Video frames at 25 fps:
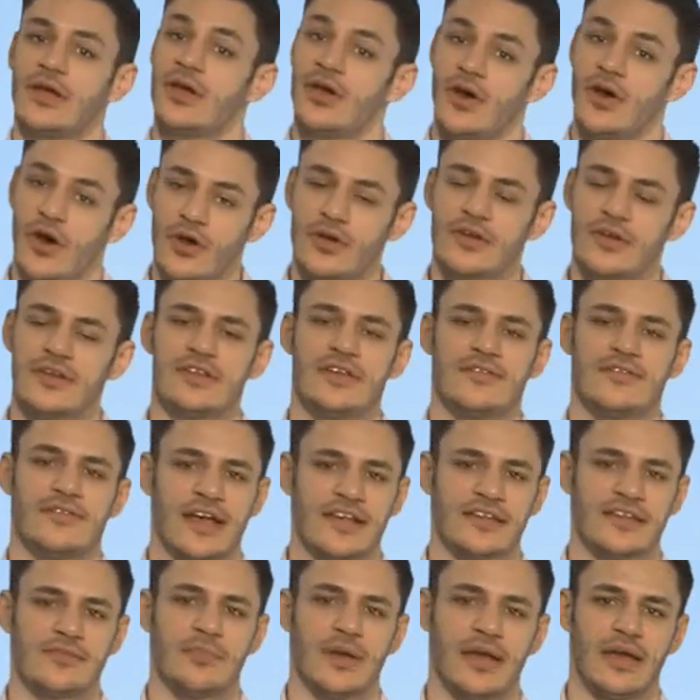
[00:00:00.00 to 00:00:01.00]
cognitive
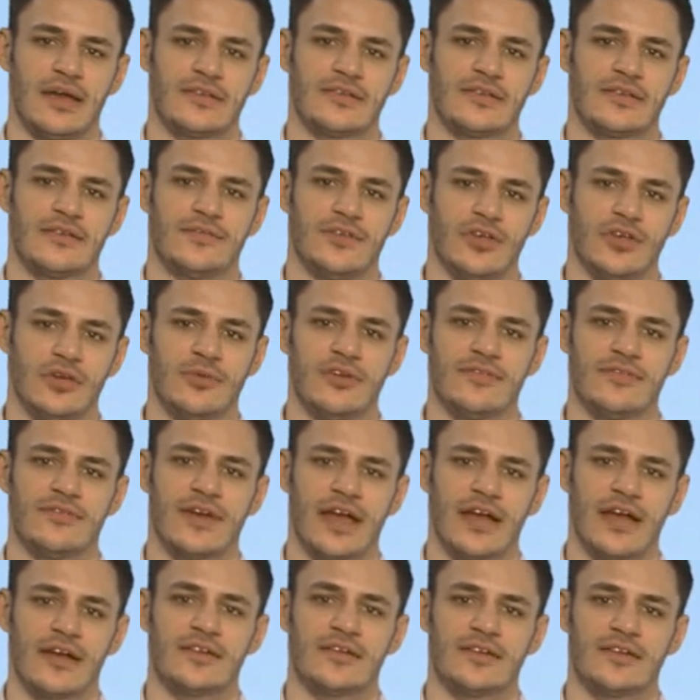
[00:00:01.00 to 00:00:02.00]
aspects of human
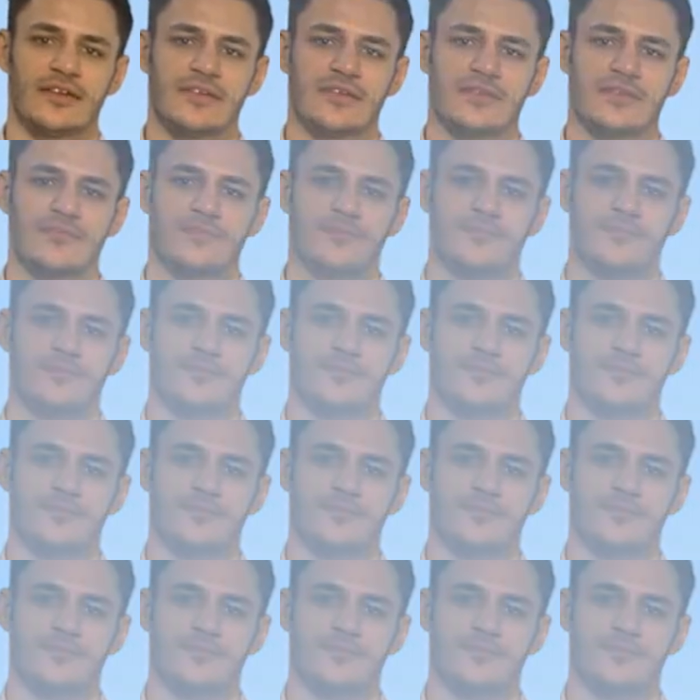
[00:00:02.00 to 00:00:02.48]
factors.